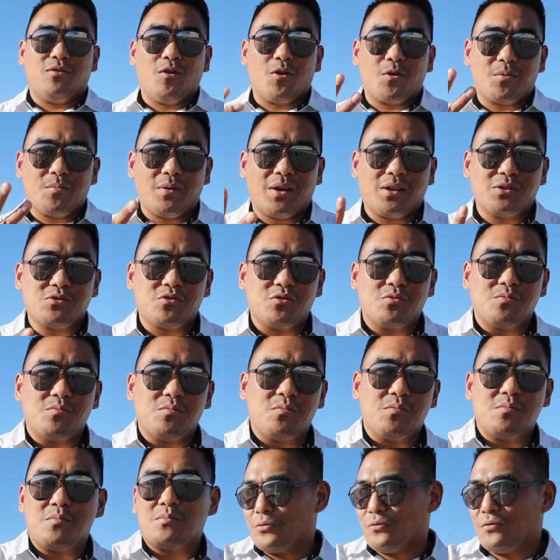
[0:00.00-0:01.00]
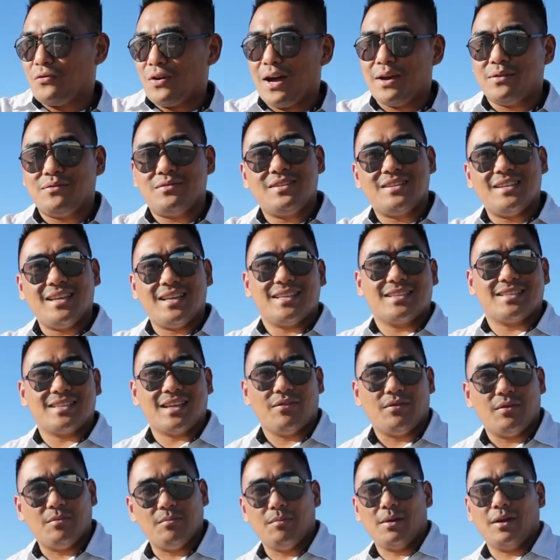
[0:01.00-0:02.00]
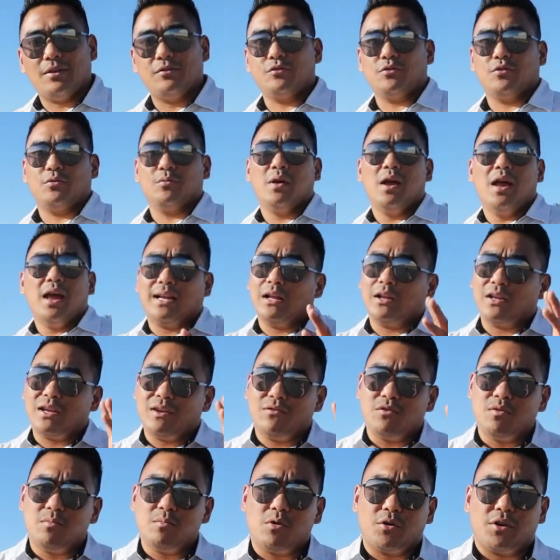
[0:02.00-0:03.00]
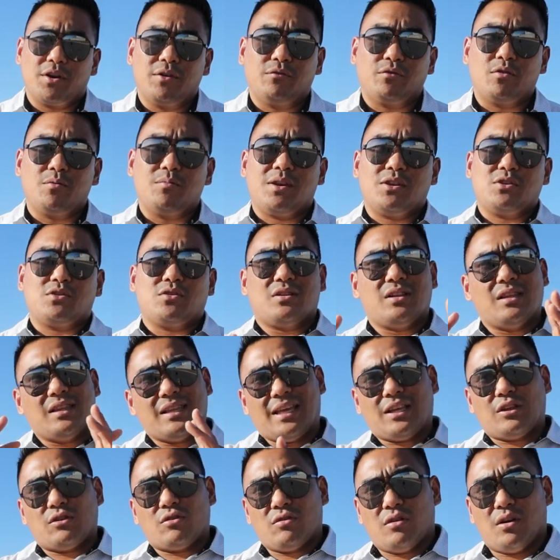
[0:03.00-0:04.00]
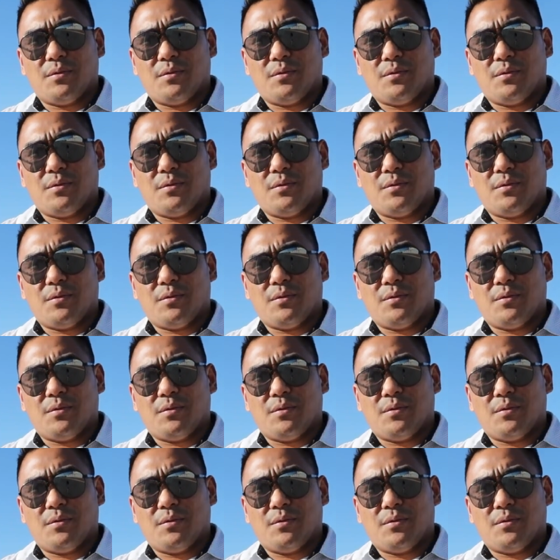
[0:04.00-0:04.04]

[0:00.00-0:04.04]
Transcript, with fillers: four bedroom to five, six, seven bedroom, and I'll give you more information later